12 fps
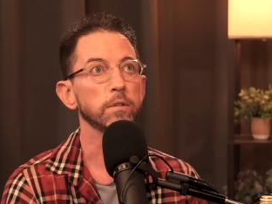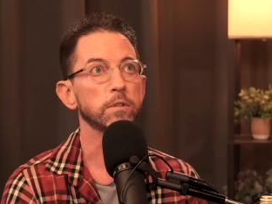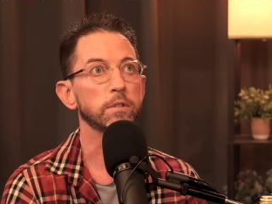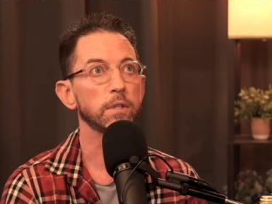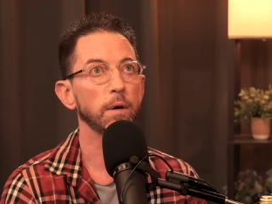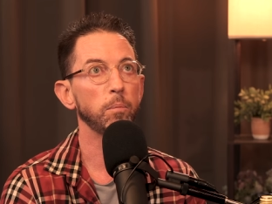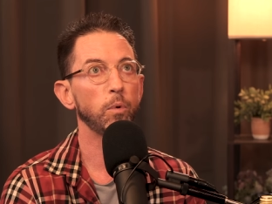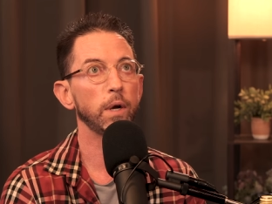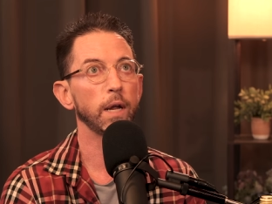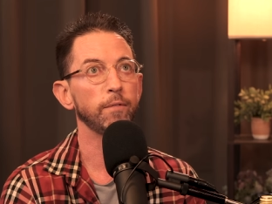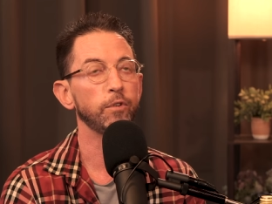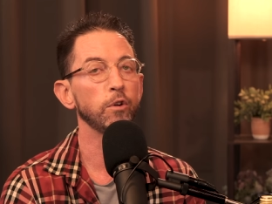
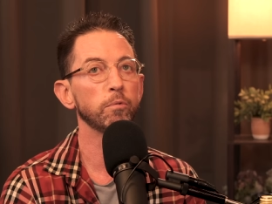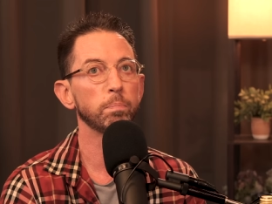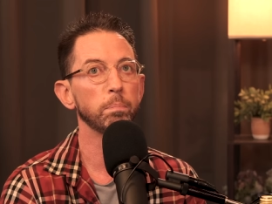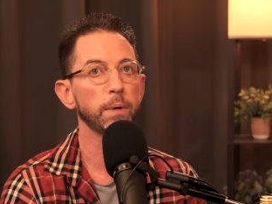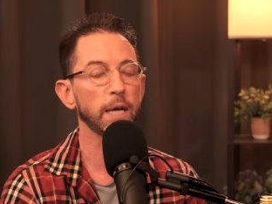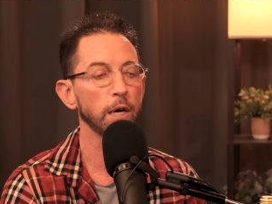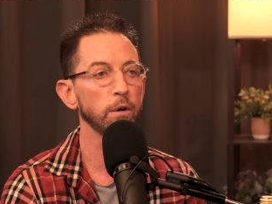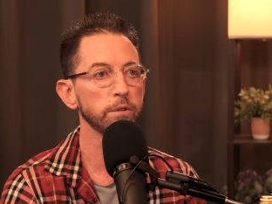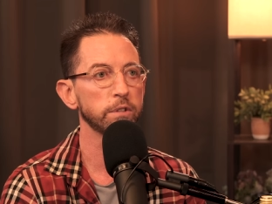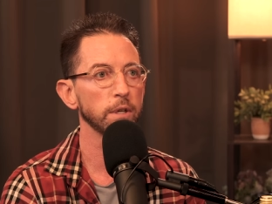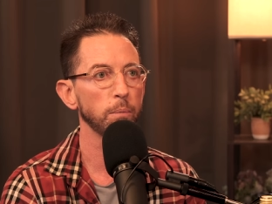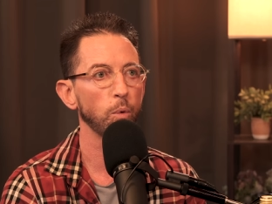Someone, if you've
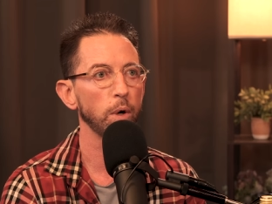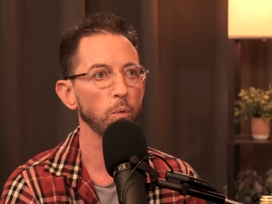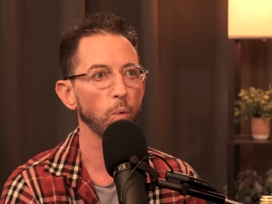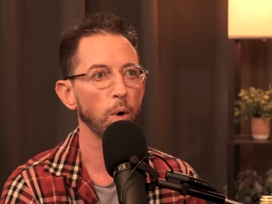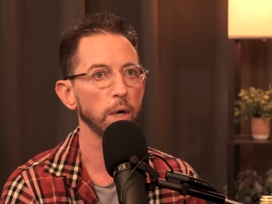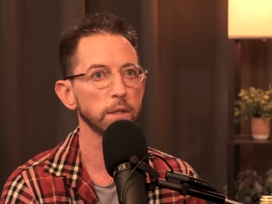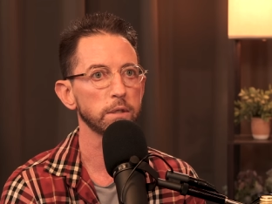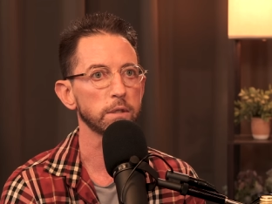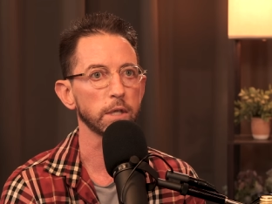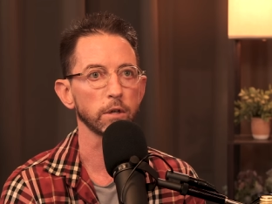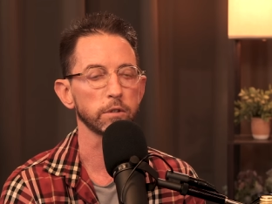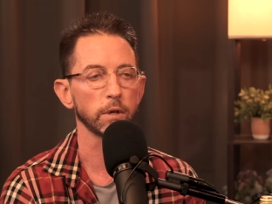killed someone once,
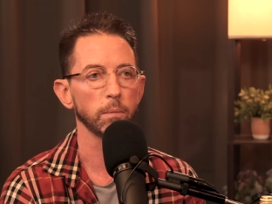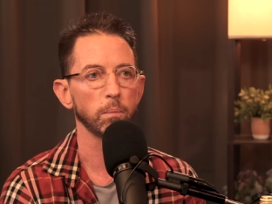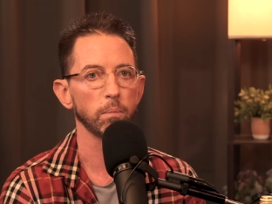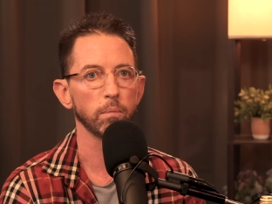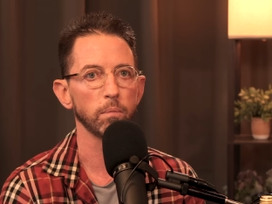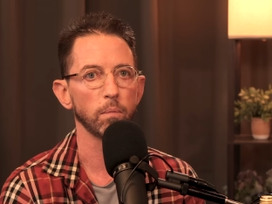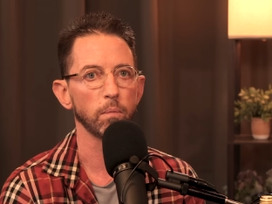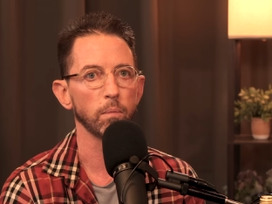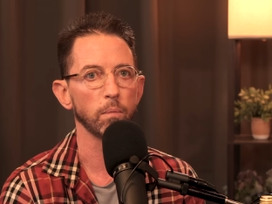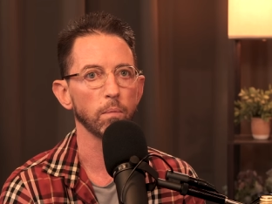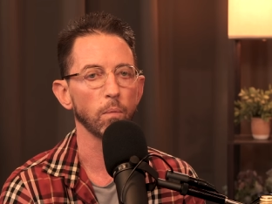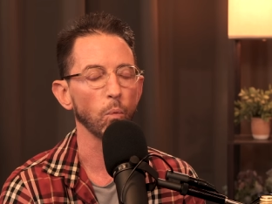there's a
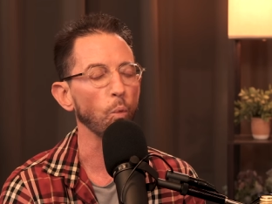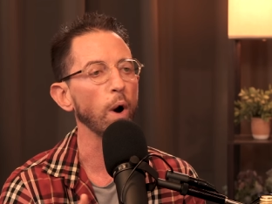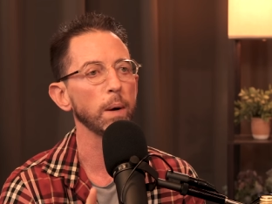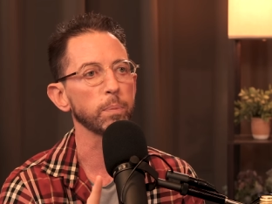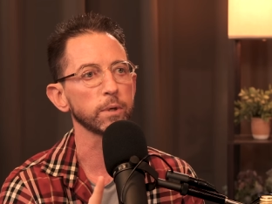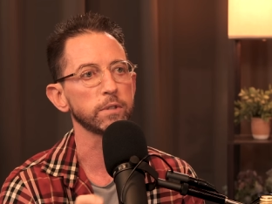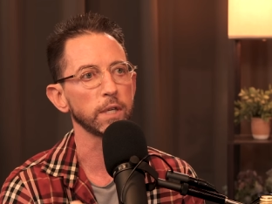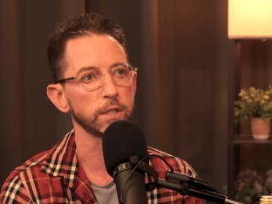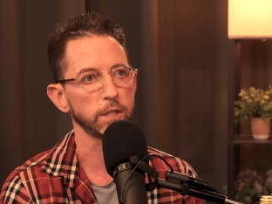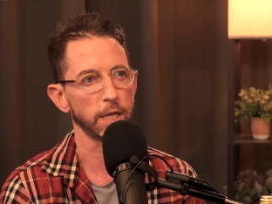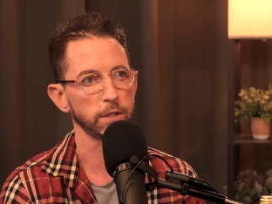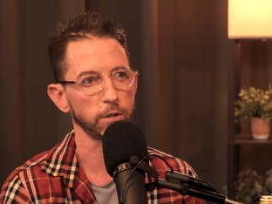1%
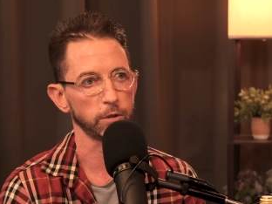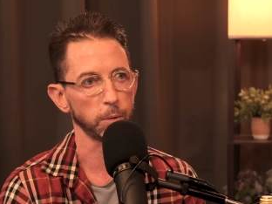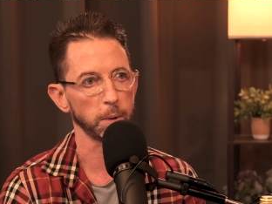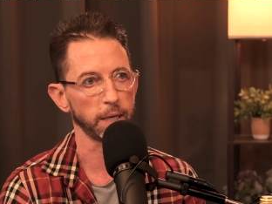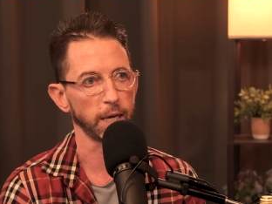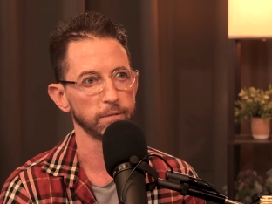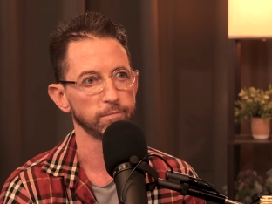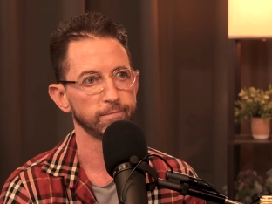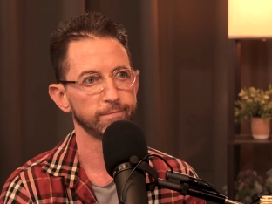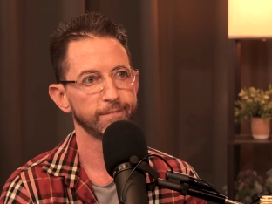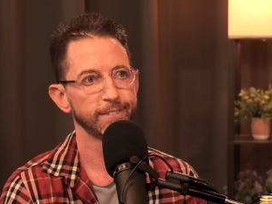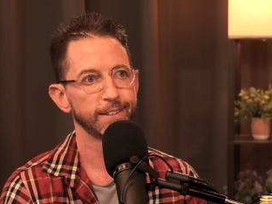chance you'll do it again.
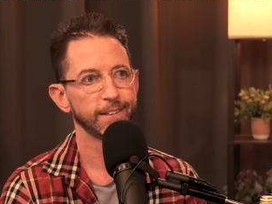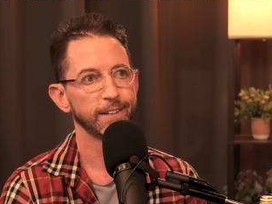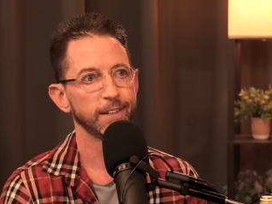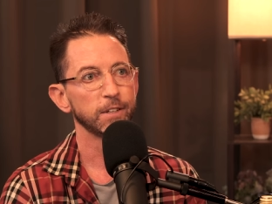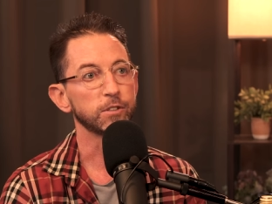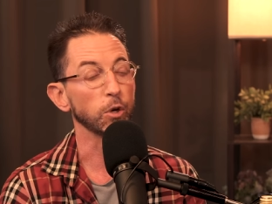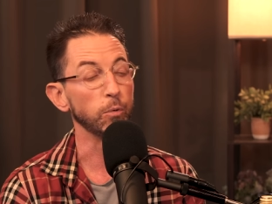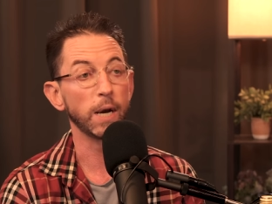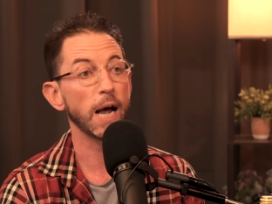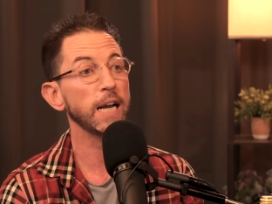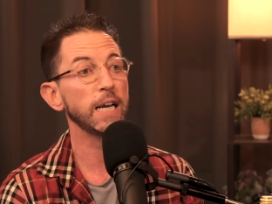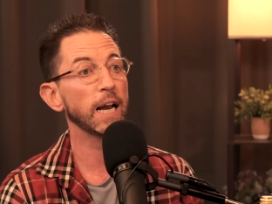Wow. So
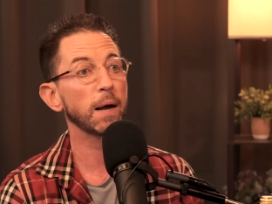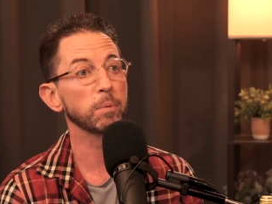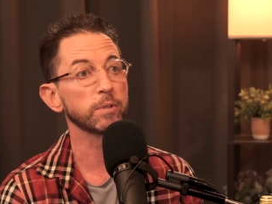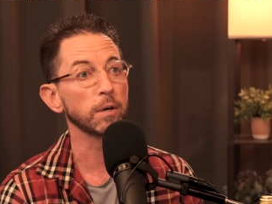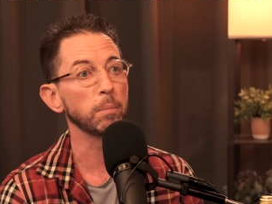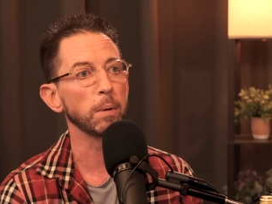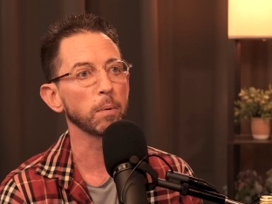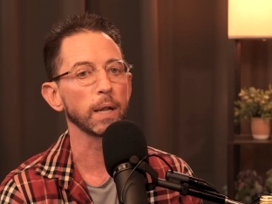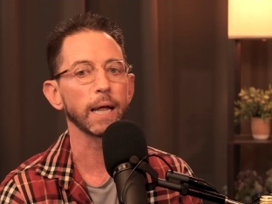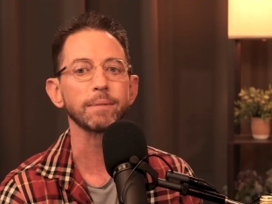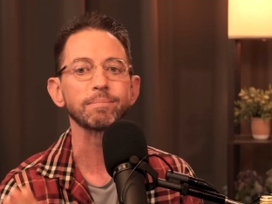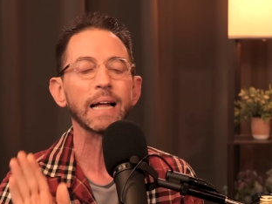99% of people are
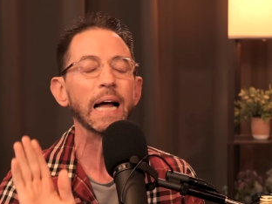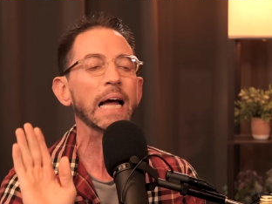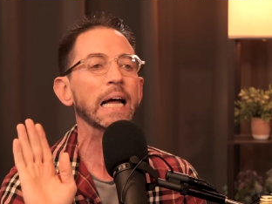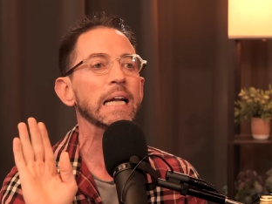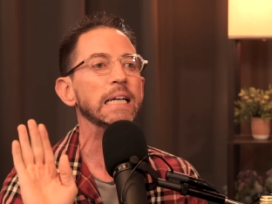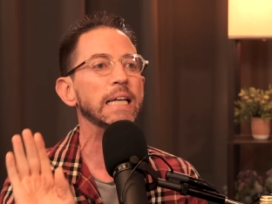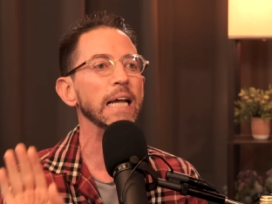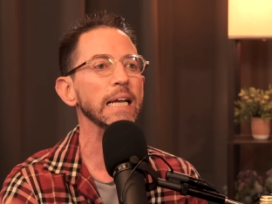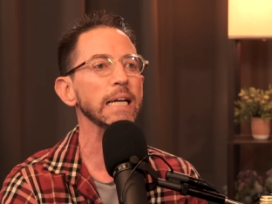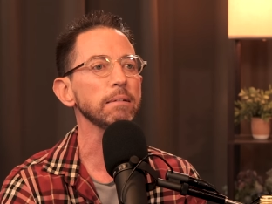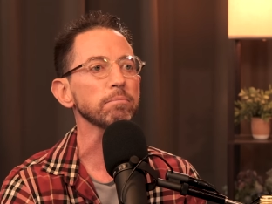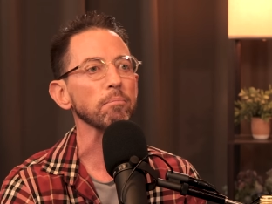like, did
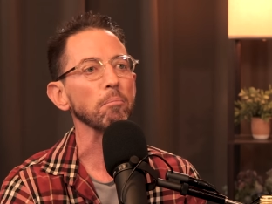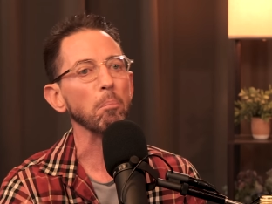it?